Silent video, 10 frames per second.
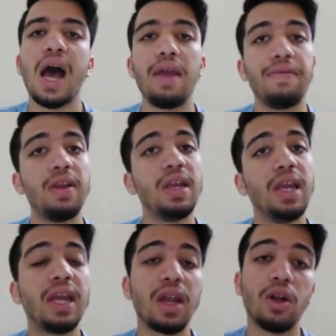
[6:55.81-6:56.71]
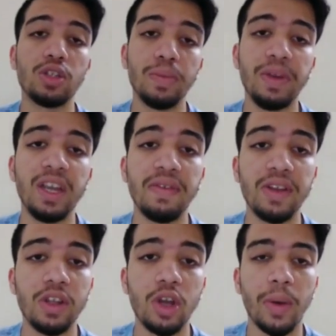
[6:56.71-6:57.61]
I feel he can also be
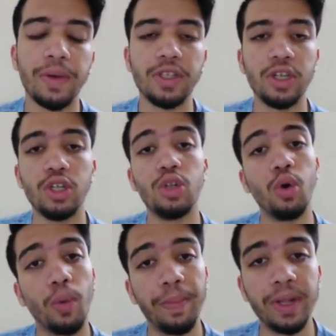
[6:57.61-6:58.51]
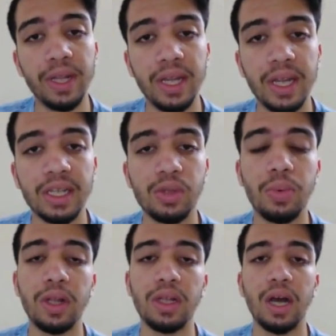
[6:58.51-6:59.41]
given the opportunity to open the
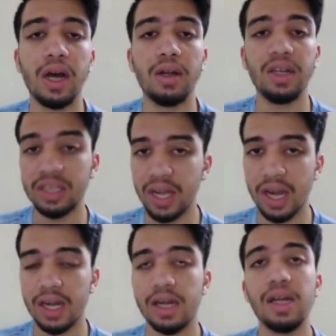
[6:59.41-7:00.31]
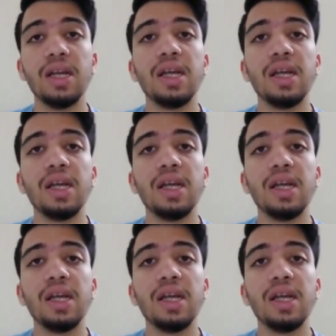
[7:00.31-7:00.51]
innings with Nisaka.